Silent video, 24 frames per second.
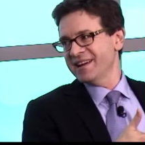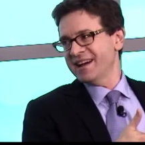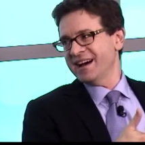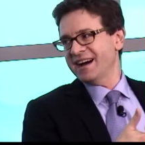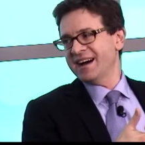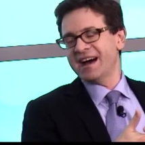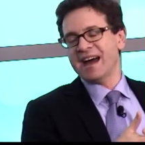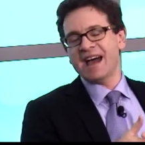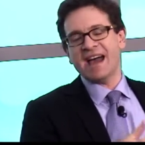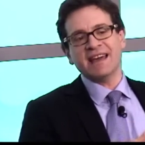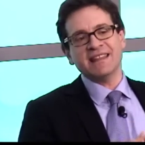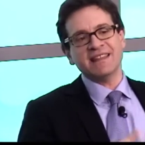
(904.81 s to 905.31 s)

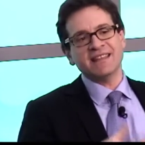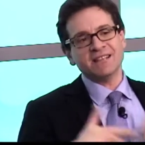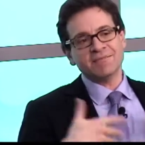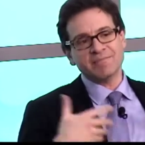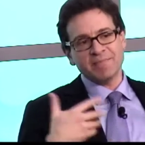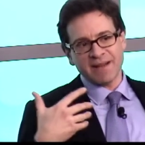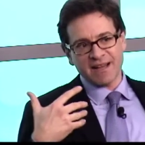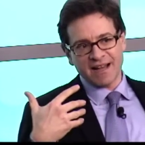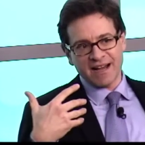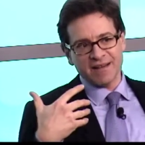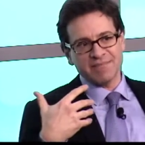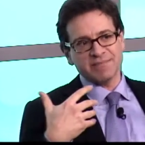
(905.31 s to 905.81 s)
And this
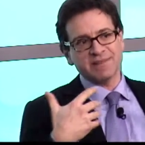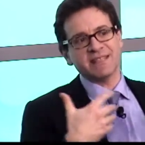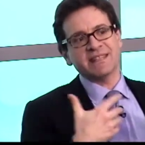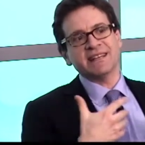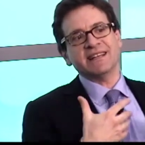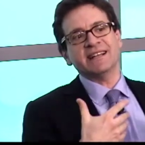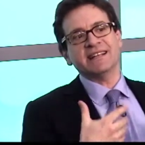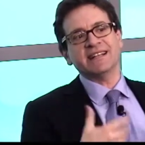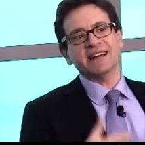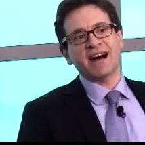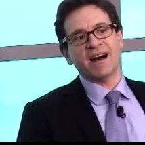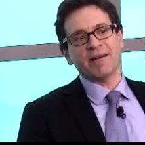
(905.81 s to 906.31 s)
becomes
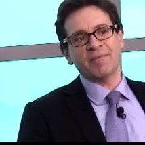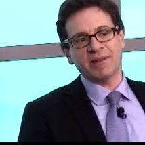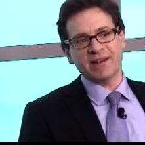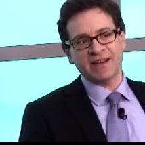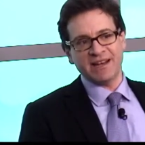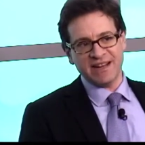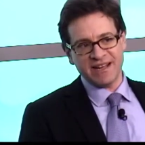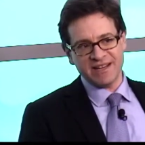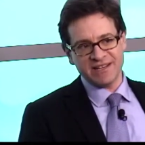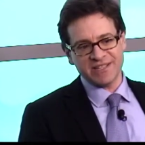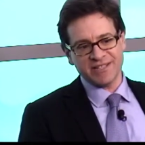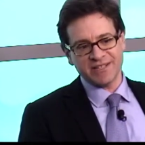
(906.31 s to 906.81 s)
the
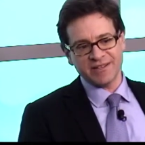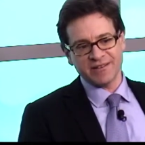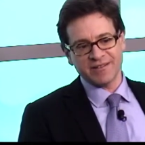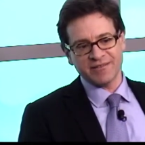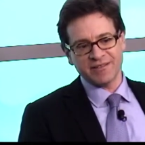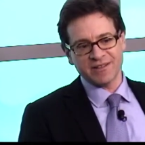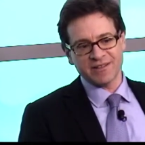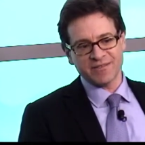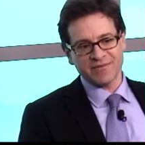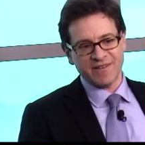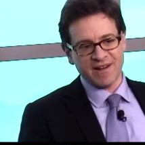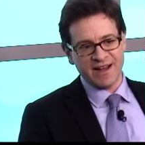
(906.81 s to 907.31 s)
dominant issue of
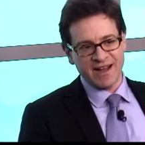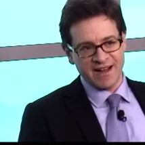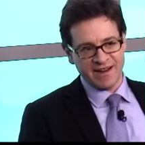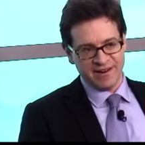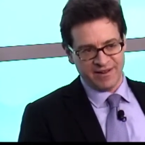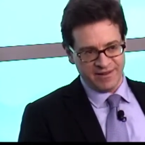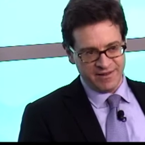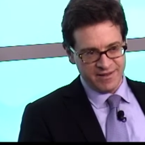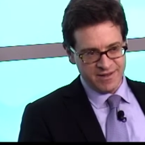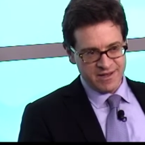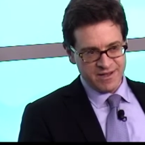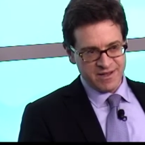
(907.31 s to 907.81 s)
his
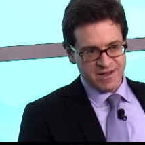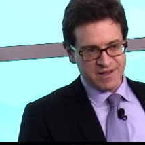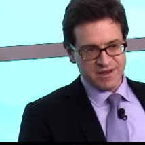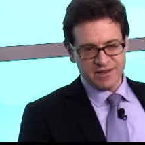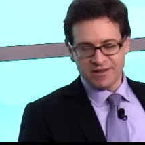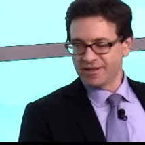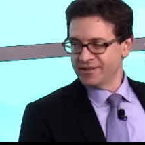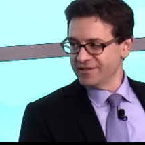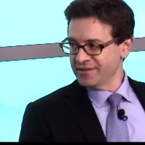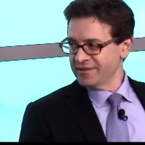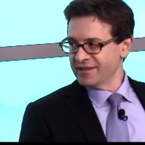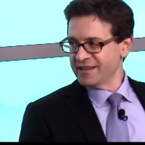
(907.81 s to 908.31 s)
final
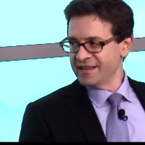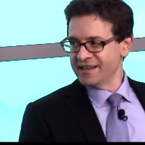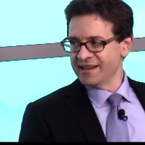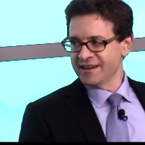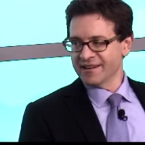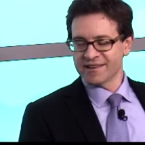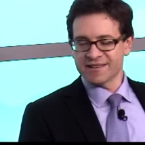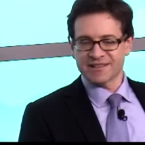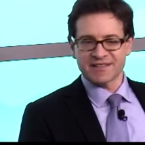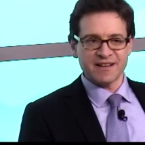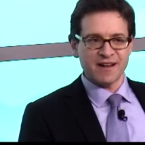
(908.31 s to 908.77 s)
2 years.